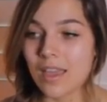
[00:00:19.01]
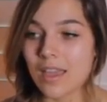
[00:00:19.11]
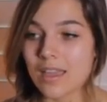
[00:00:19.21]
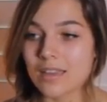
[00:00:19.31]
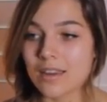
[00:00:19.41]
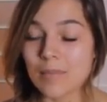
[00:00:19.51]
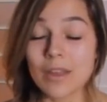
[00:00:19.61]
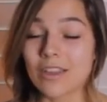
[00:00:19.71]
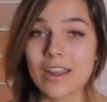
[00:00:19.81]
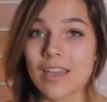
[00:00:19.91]
and I'm
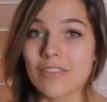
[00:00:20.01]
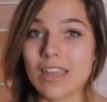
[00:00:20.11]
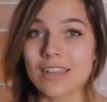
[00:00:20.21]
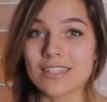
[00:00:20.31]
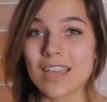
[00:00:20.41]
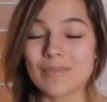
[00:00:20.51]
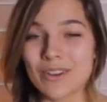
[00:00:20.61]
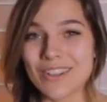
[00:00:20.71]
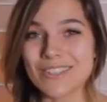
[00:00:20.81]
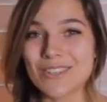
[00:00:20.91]
not going to have any time
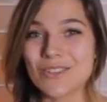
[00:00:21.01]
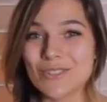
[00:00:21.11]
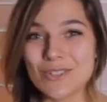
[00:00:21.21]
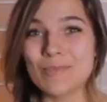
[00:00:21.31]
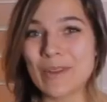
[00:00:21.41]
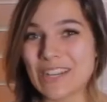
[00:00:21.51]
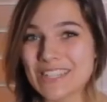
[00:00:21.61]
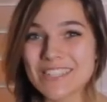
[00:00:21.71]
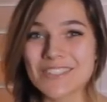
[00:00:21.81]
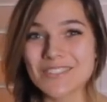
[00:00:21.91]
at all to do
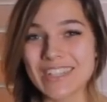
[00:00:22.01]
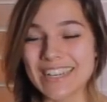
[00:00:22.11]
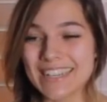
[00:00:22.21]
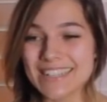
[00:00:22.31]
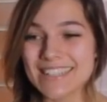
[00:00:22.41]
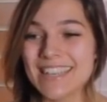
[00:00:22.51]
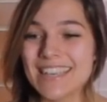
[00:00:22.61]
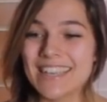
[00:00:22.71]
personal readings.